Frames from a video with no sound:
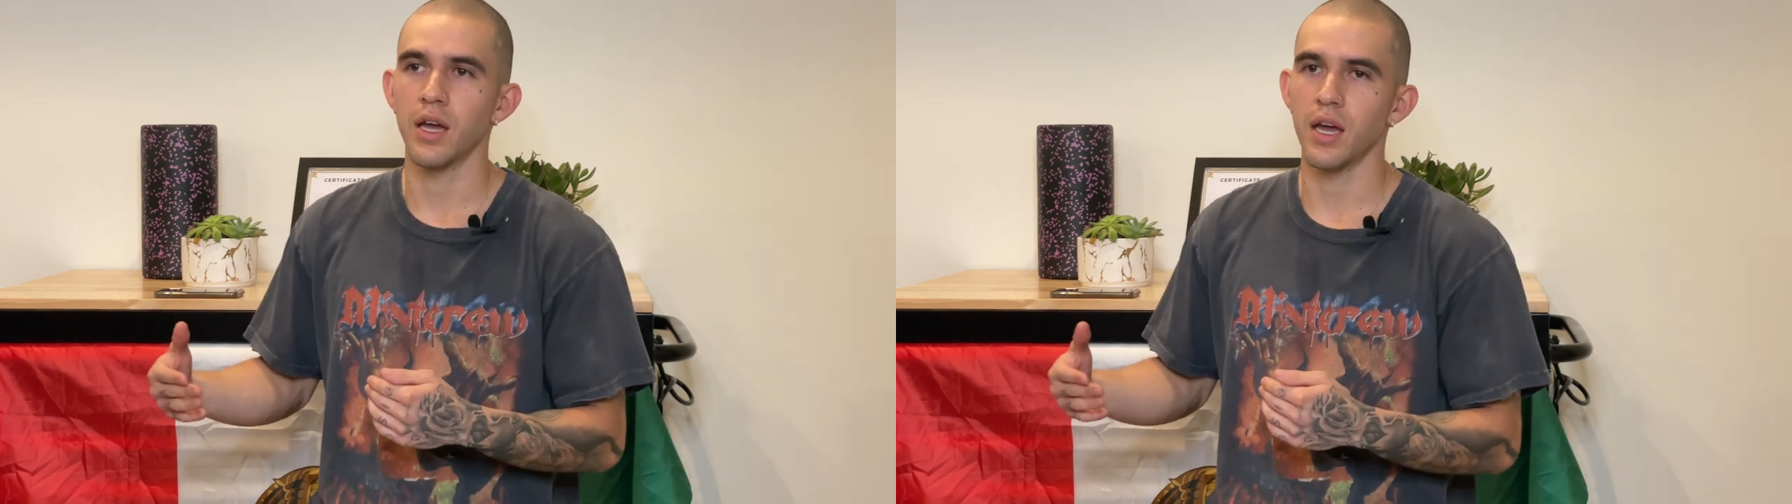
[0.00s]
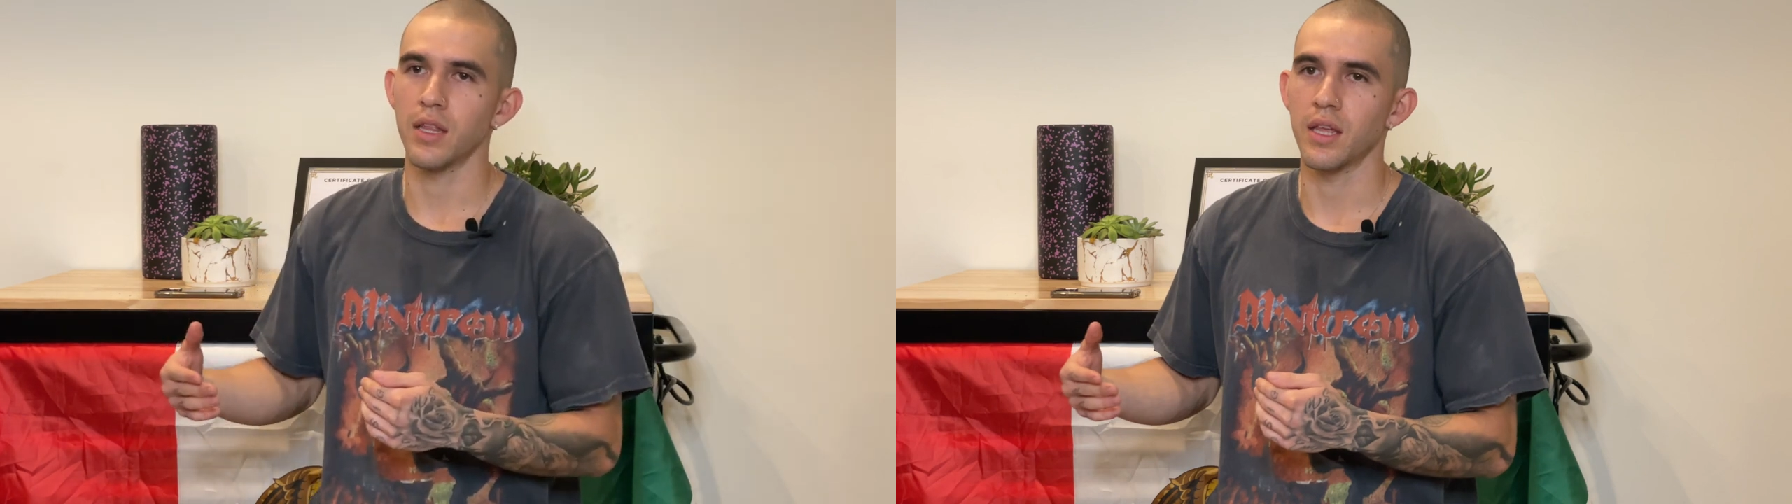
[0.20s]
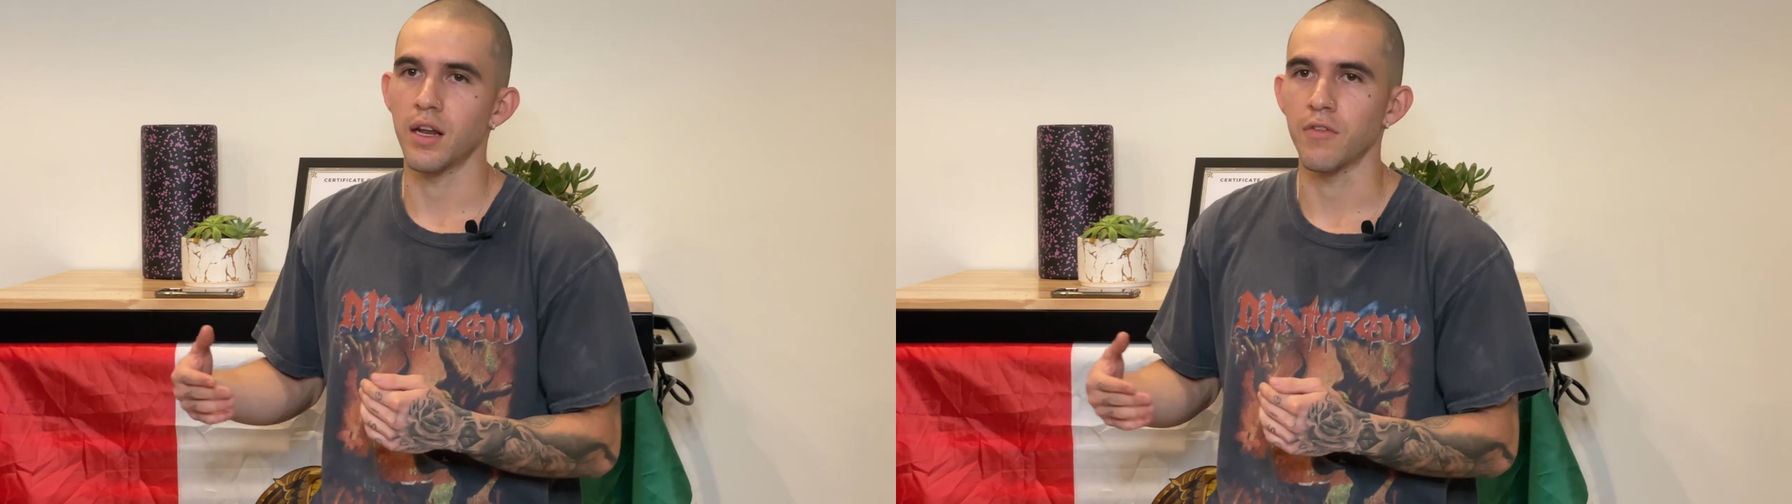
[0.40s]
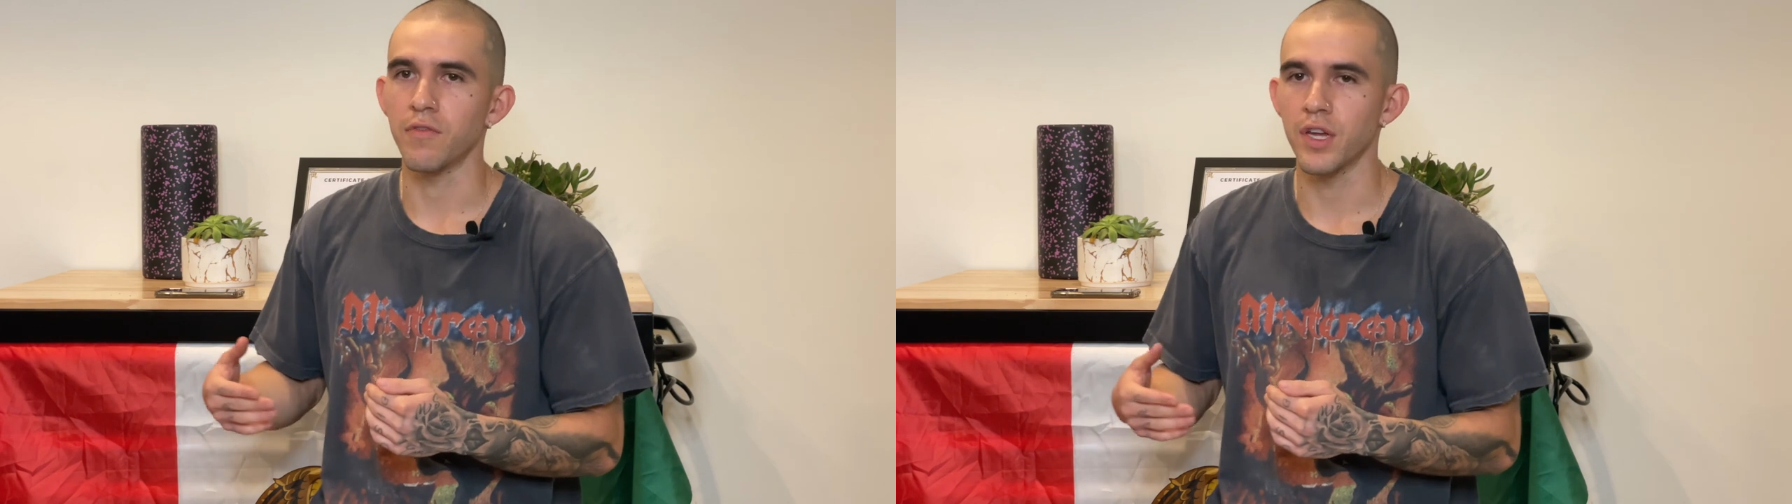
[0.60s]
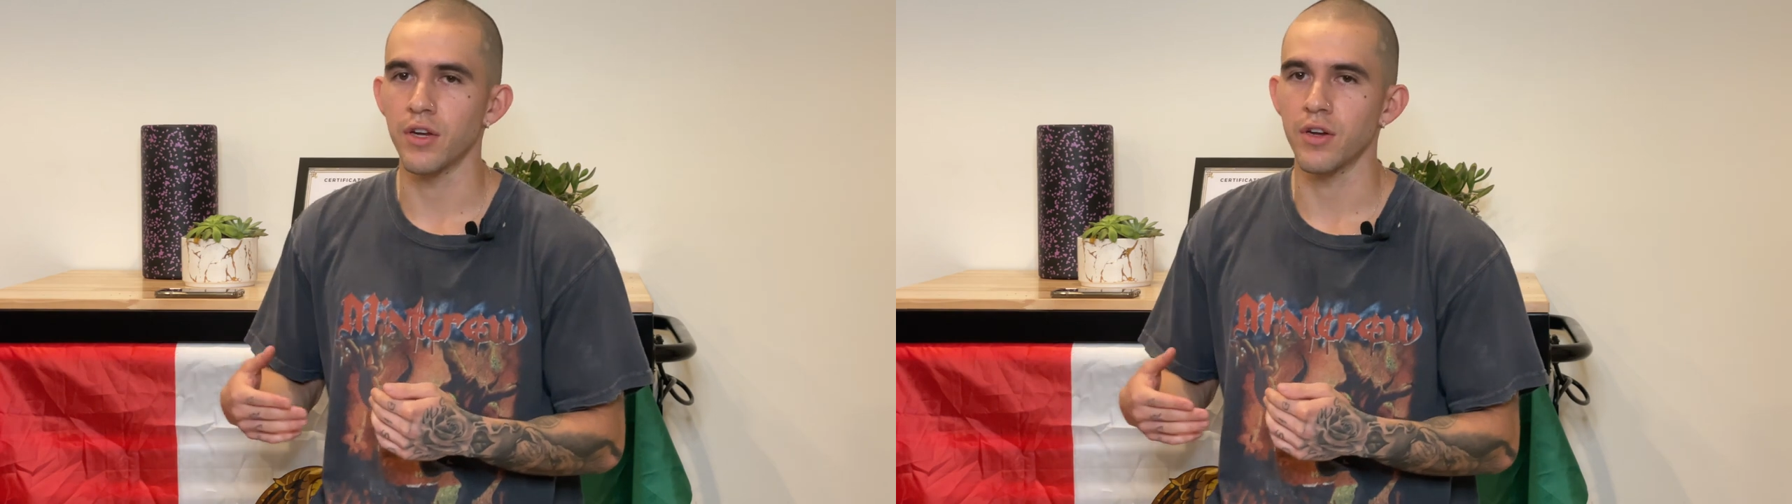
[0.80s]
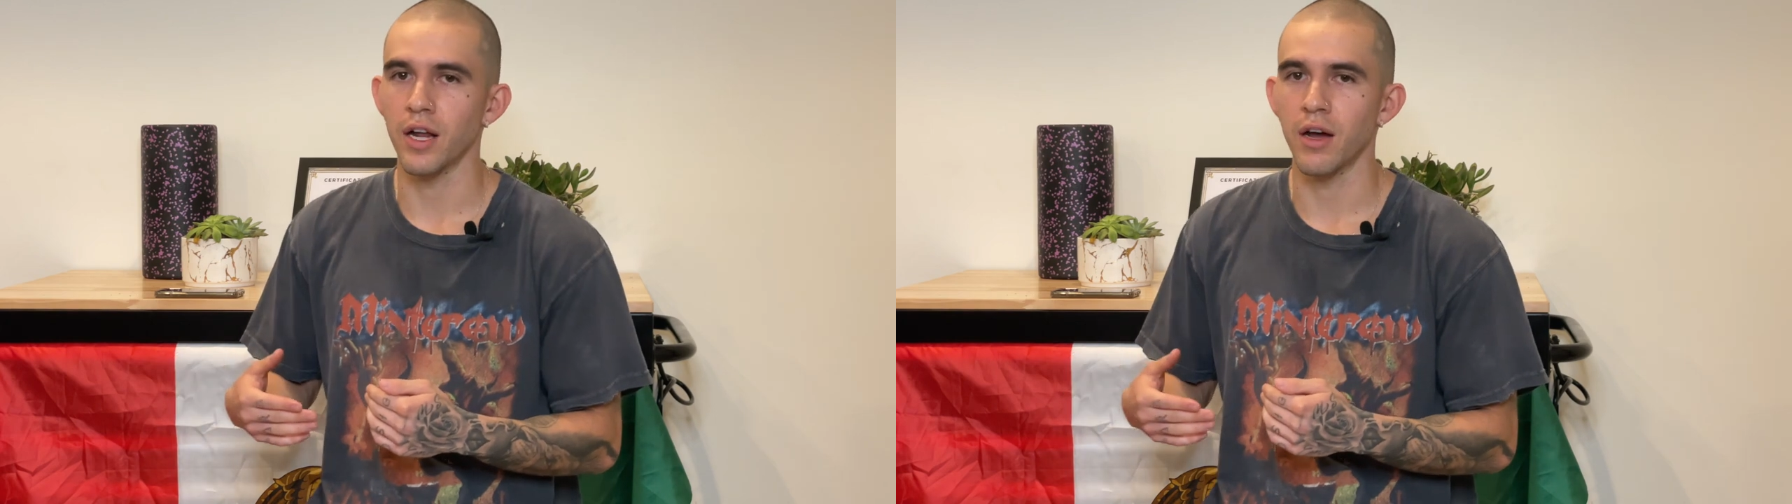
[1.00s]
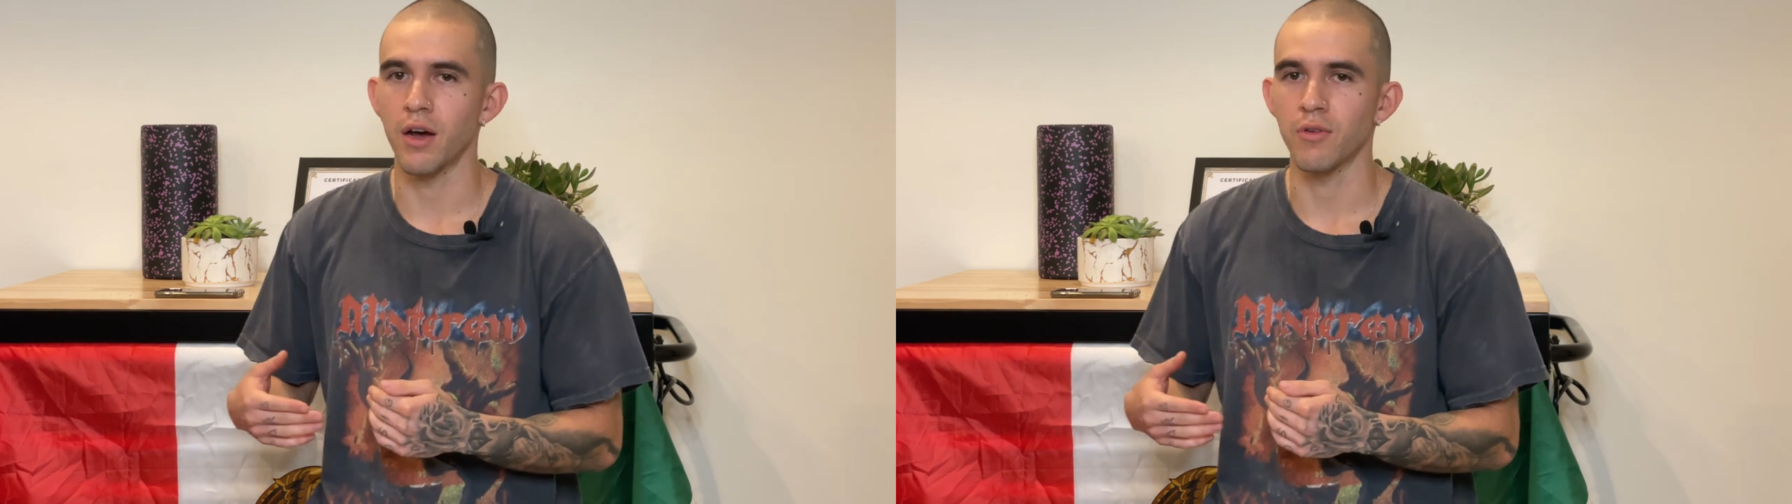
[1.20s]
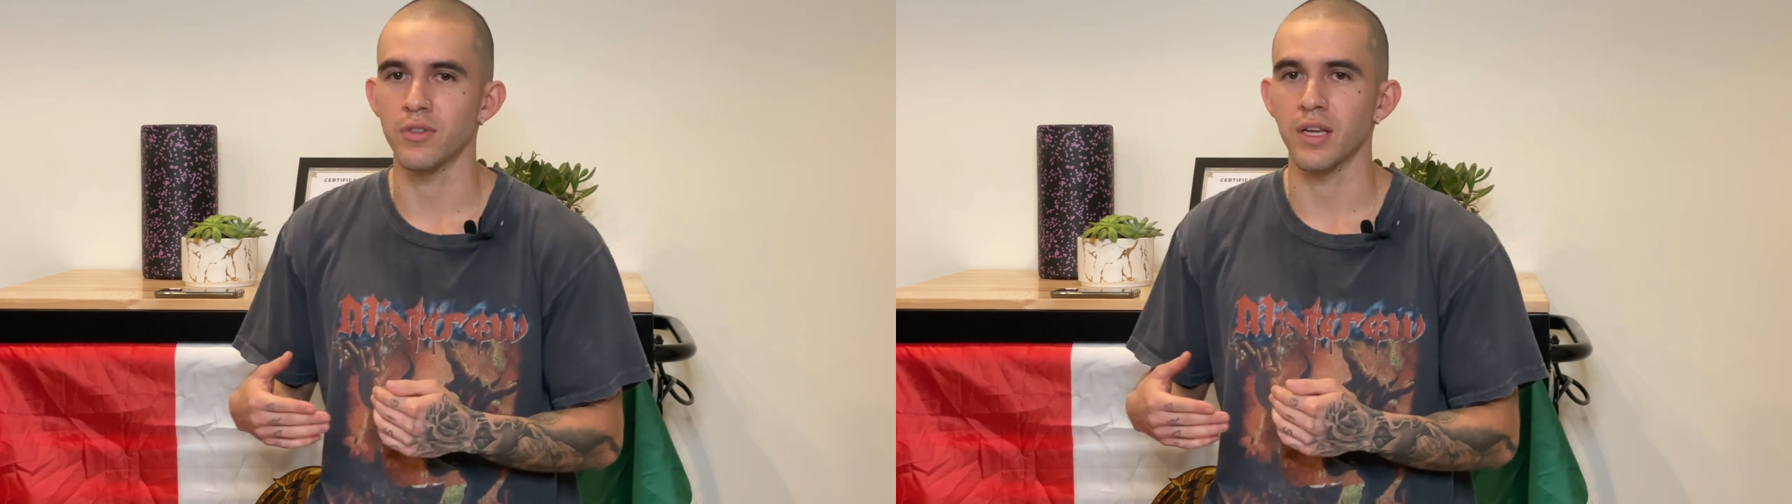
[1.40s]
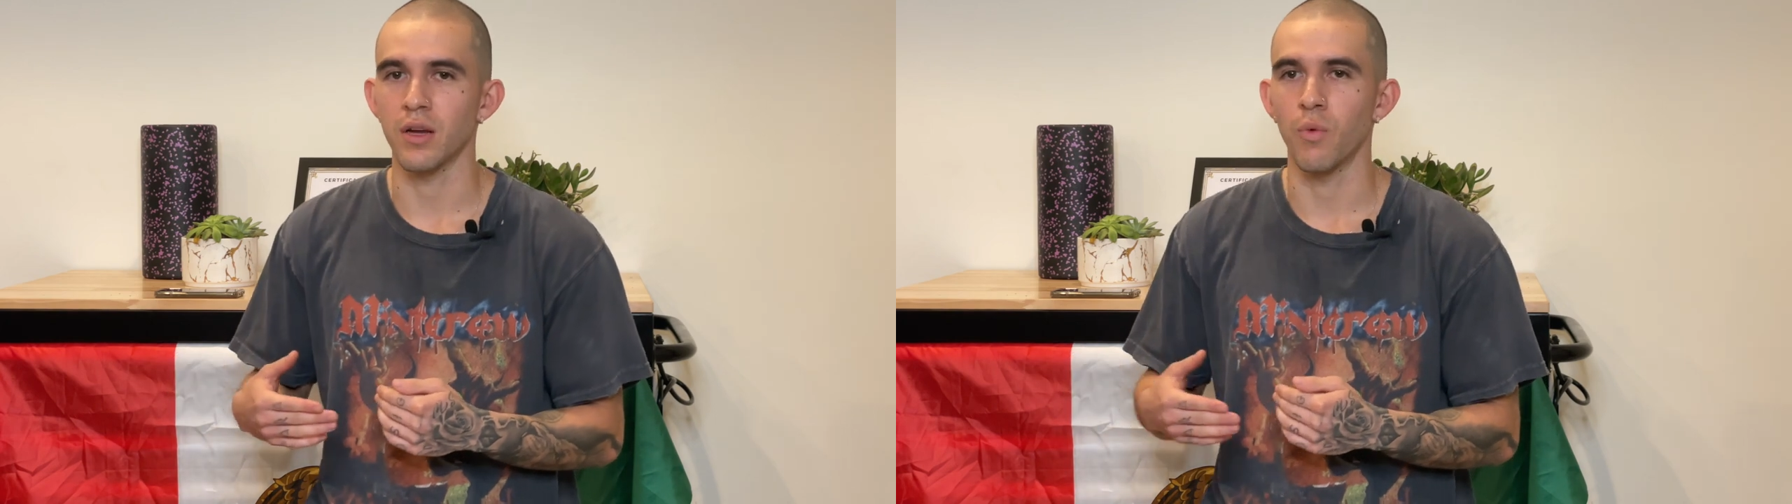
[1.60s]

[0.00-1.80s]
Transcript: And then I figured out, I was like,